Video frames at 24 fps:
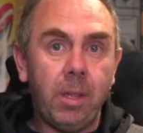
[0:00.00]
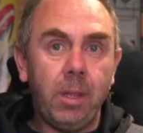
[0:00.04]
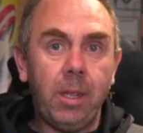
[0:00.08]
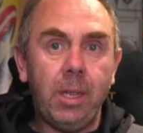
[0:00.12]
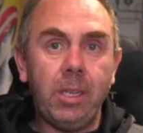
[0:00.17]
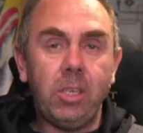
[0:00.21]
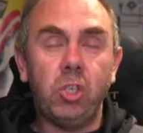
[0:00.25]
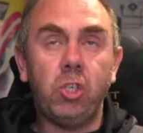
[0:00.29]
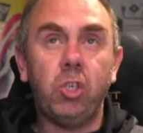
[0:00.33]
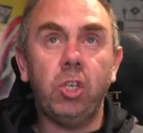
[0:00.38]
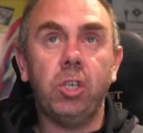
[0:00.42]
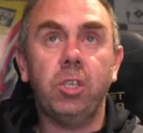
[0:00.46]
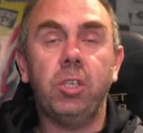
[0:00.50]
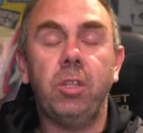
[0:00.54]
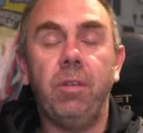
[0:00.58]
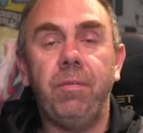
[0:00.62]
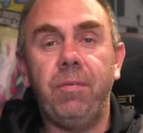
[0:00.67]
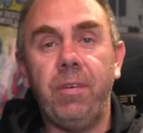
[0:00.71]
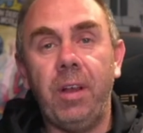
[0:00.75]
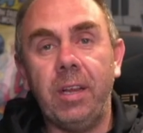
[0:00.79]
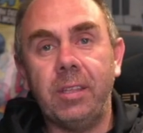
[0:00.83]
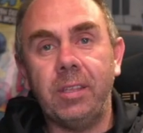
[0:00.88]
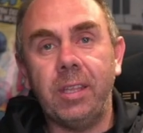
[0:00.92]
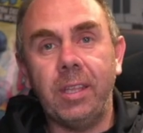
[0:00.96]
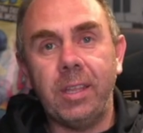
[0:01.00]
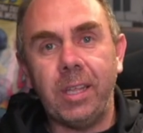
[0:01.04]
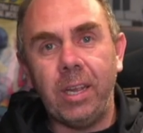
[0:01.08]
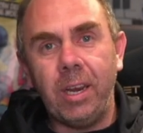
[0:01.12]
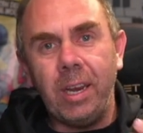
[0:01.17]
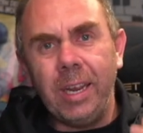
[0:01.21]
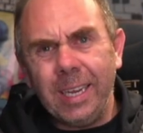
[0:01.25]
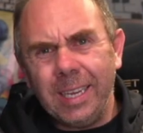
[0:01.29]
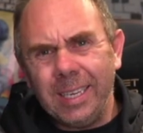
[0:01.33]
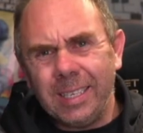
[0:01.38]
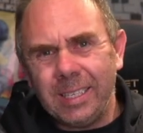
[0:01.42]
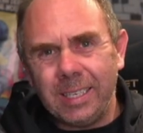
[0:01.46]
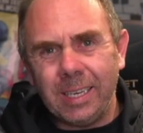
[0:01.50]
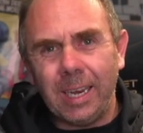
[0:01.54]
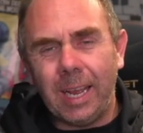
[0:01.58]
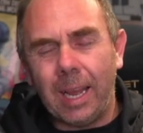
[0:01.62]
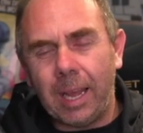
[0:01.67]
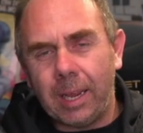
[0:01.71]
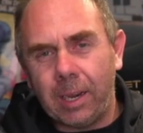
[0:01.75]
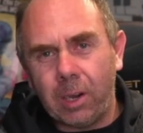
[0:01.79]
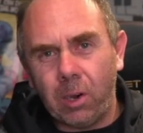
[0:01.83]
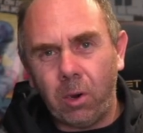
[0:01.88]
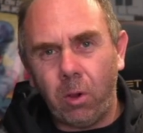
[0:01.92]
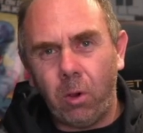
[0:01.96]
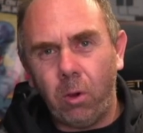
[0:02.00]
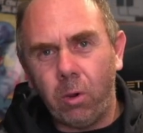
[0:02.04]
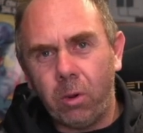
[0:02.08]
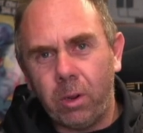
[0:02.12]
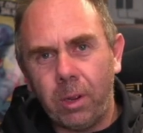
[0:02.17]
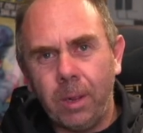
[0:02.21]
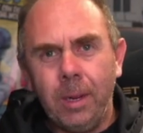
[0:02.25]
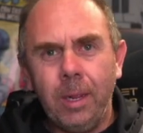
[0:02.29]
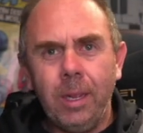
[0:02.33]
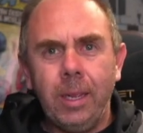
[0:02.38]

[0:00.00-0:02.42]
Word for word: It's just the fact that there isn't analog.